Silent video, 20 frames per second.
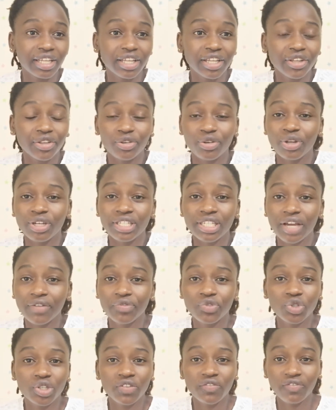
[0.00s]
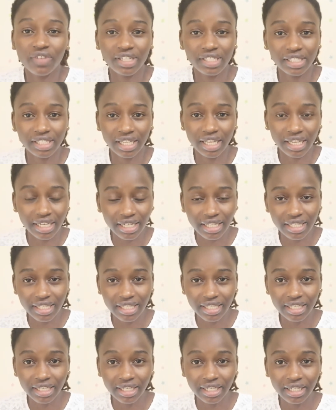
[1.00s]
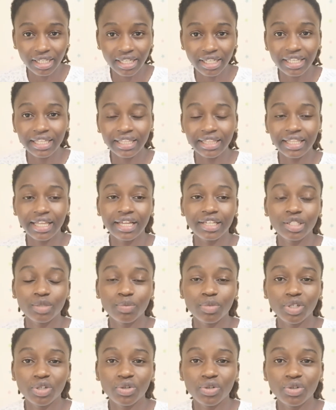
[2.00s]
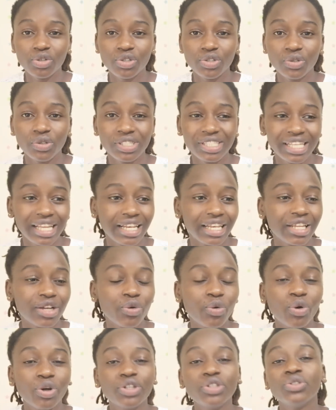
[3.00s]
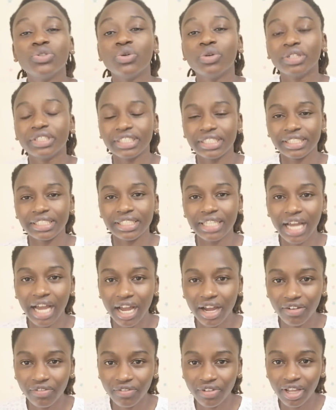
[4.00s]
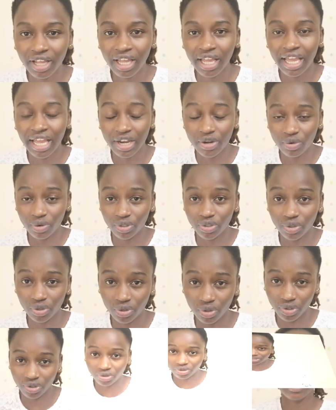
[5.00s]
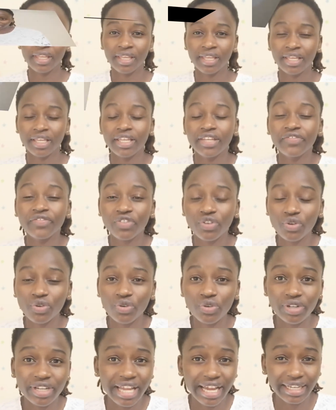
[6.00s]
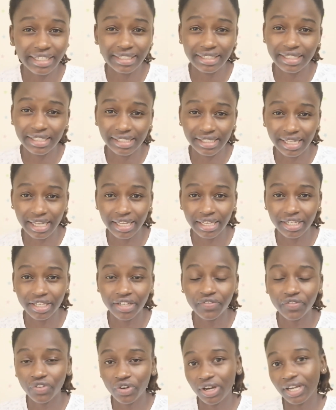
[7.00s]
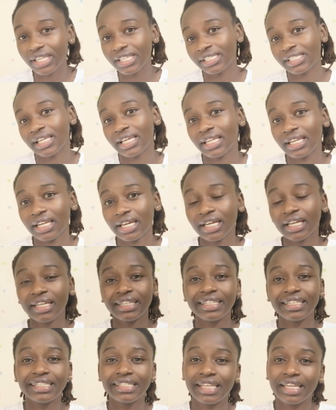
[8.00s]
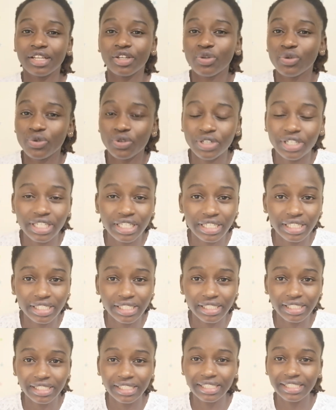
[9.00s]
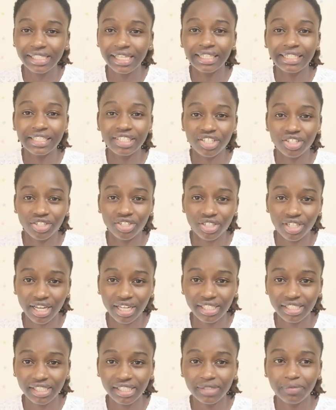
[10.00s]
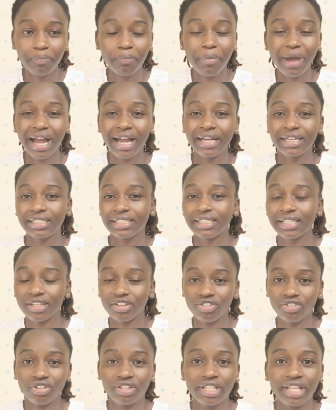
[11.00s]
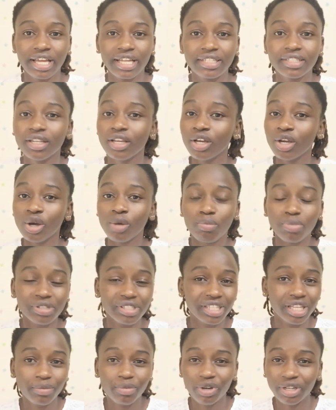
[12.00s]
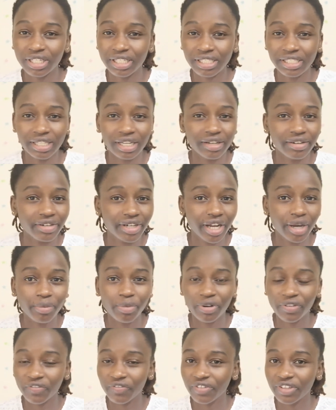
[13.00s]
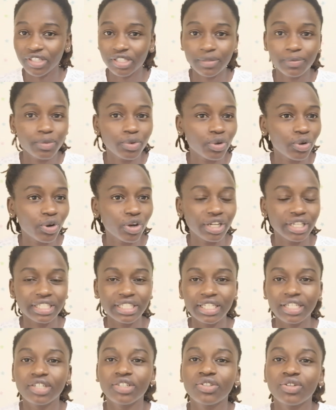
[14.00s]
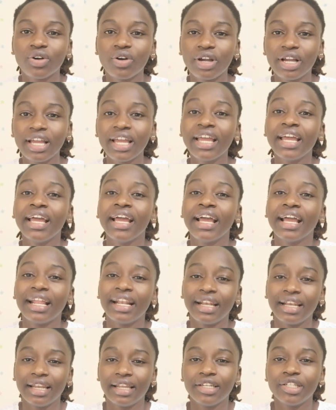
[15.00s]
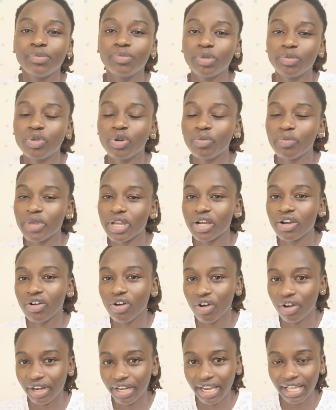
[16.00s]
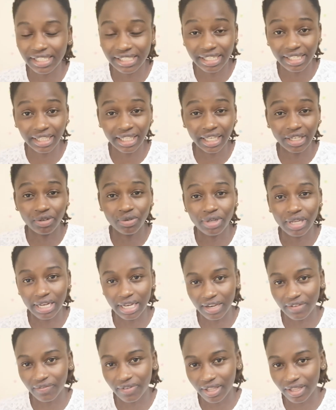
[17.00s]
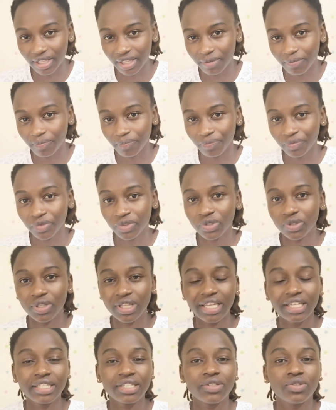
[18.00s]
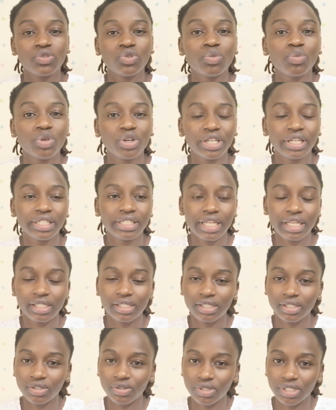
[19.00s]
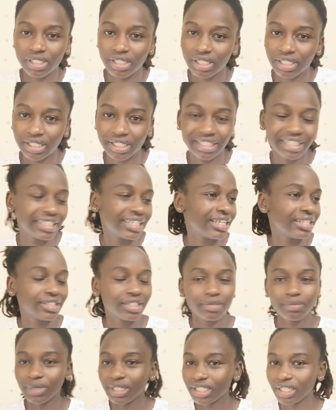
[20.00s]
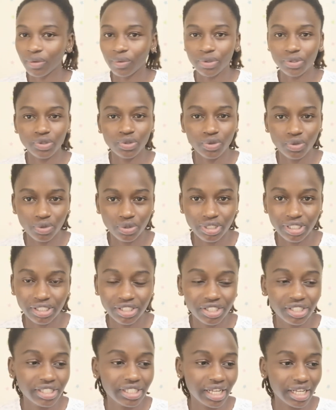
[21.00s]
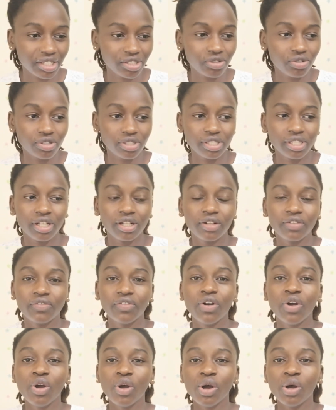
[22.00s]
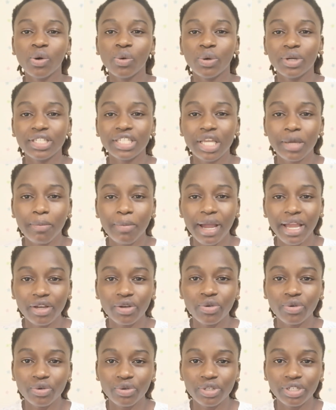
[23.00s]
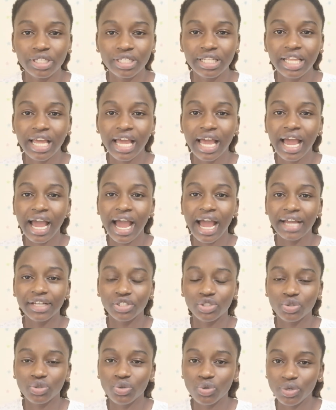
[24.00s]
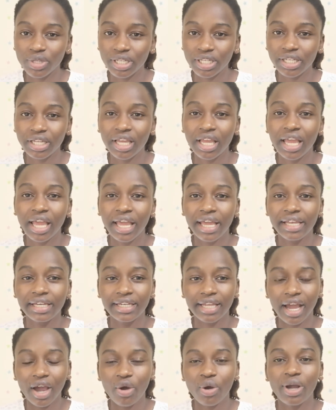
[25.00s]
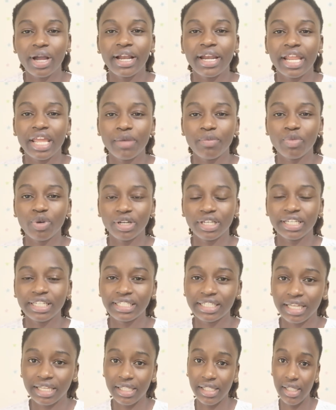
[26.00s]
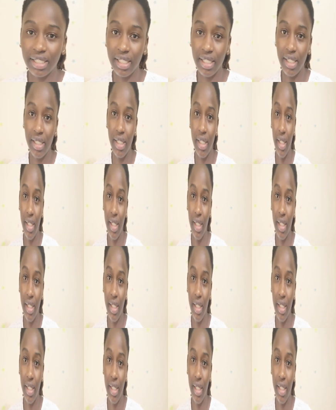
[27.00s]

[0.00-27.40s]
you don't have to invest anything in that because you're selling what you already have and what you're not using. If you're good at design, if you're a designer, design hoodies, design t-shirts, mugs and all that. Post them on Instagram, on Facebook, on TikTok, and let people make orders, and then you deliver them. So that is you monetizing your skill. It doesn't matter what you're good in. Just ask yourself, what am I good at doing and how can I monetize this?